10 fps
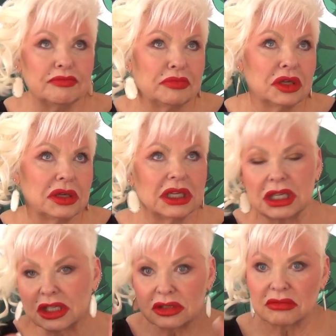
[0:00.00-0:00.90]

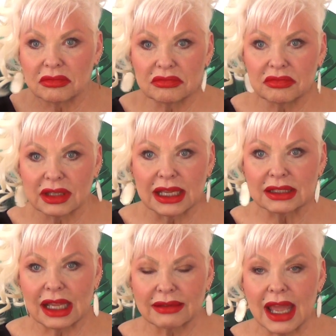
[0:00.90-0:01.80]
Beautylish,
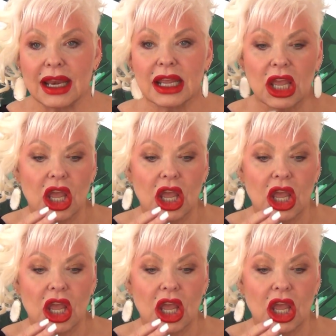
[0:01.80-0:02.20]
things like that.